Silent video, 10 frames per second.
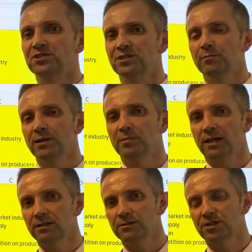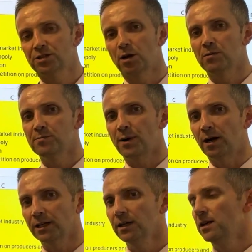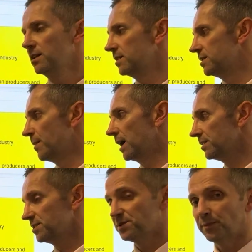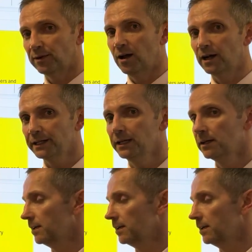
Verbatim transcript: is simply being determined by the demand and supply.